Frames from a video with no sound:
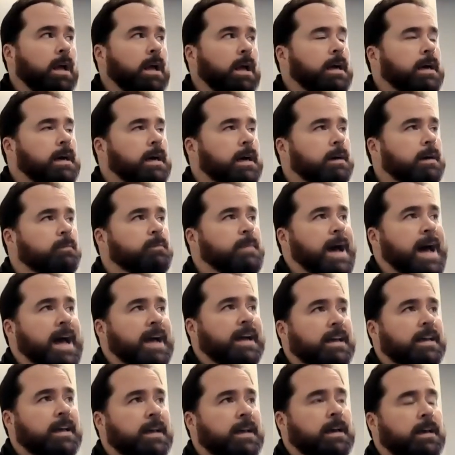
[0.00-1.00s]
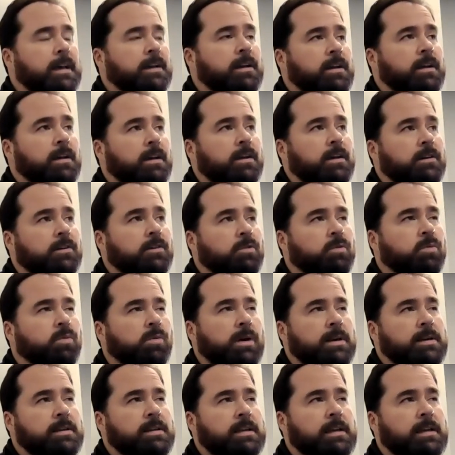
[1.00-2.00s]
back in
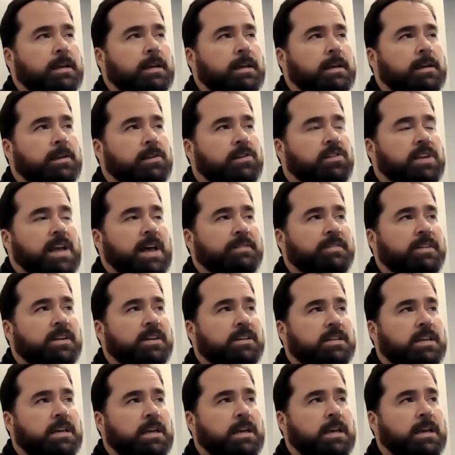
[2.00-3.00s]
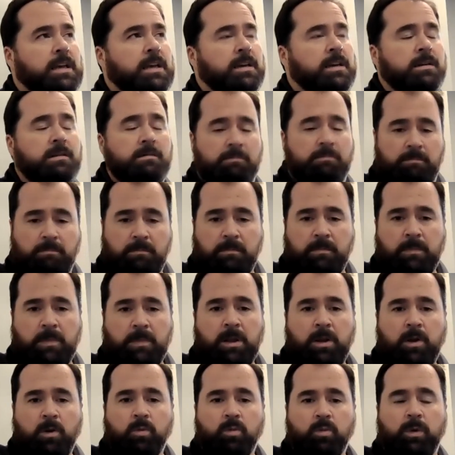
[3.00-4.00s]
2017,
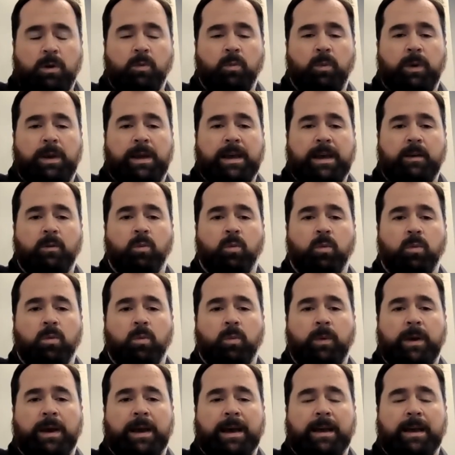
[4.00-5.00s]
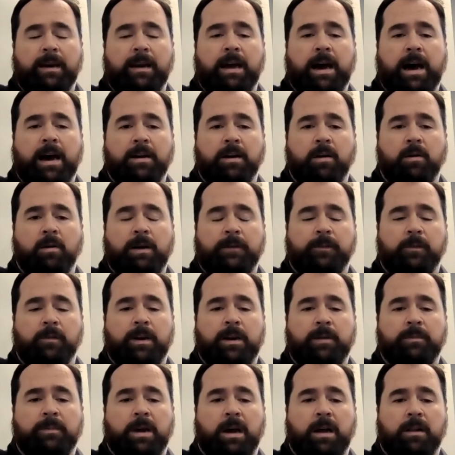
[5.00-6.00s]
when we had gotten our
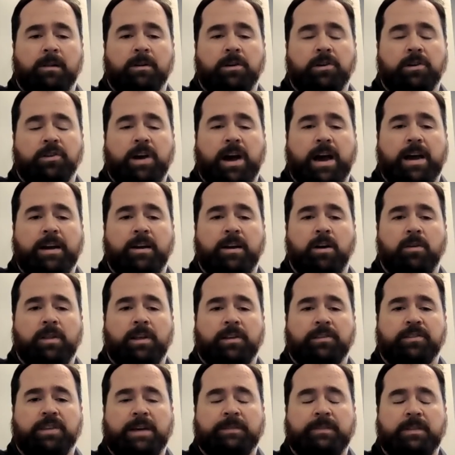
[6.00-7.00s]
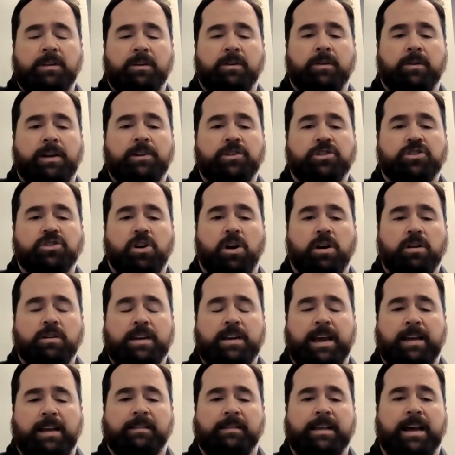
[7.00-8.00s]
referendum dollars, I know that 7th grade Shark
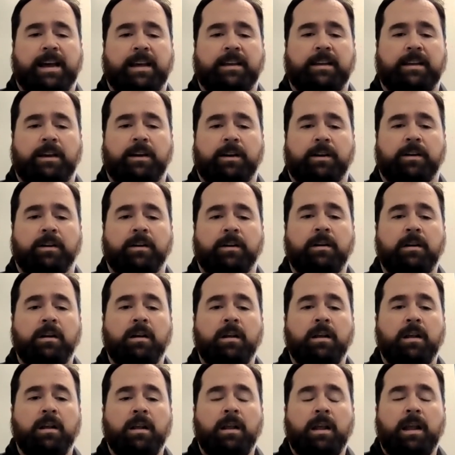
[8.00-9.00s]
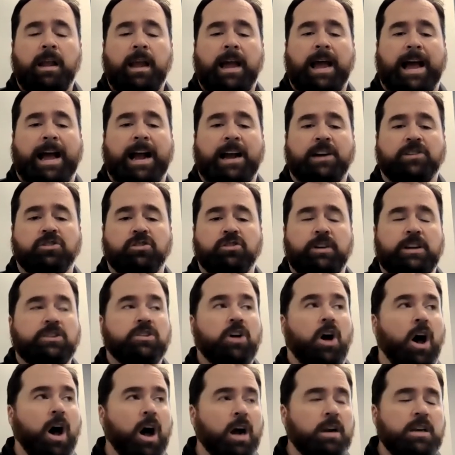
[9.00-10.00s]
Tank that year actually
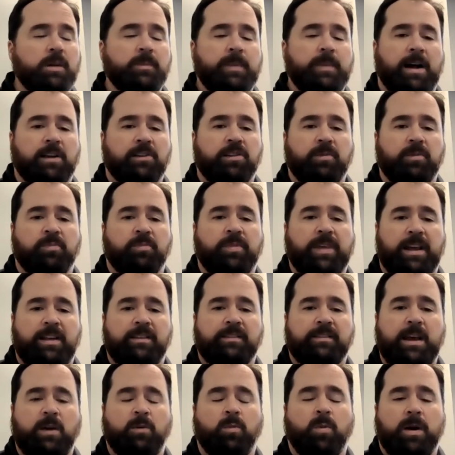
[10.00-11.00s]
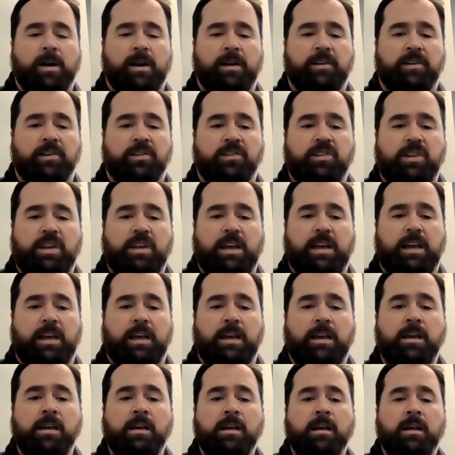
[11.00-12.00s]
talked about some things they wanted to
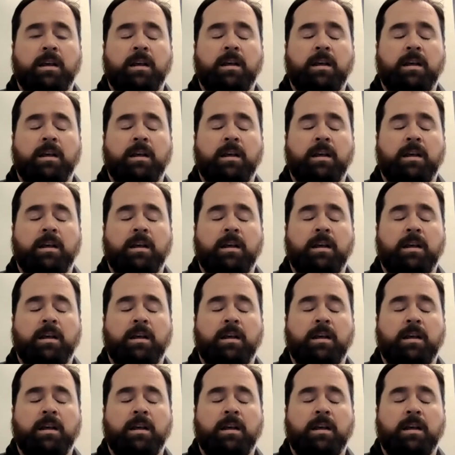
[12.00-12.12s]
see